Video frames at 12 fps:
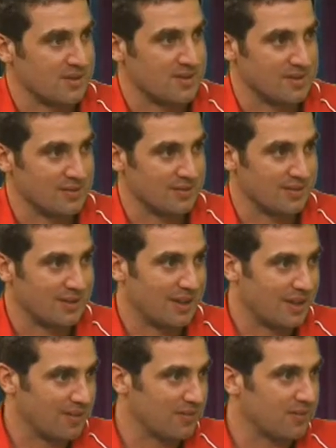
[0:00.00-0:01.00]
to get
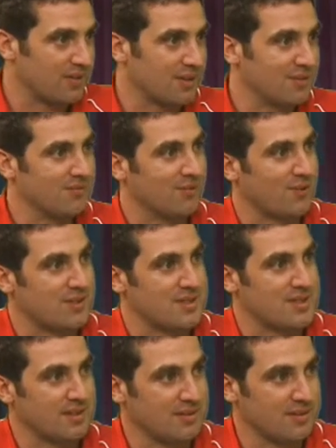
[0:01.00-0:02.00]
everything in
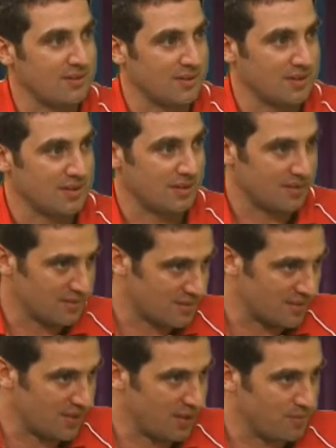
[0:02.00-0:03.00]
writing, like the
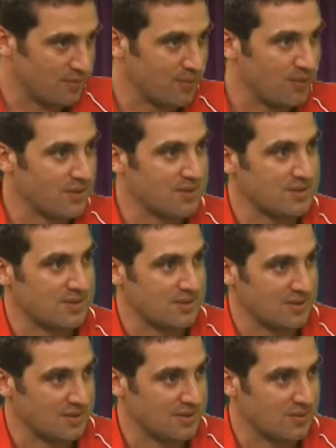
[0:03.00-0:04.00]
scope of works
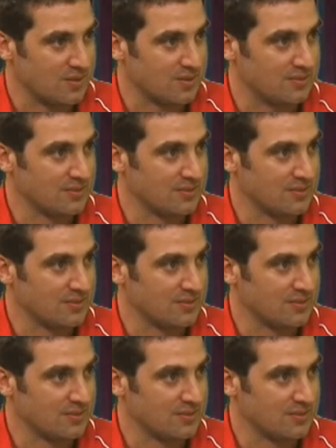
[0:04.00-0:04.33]
as well.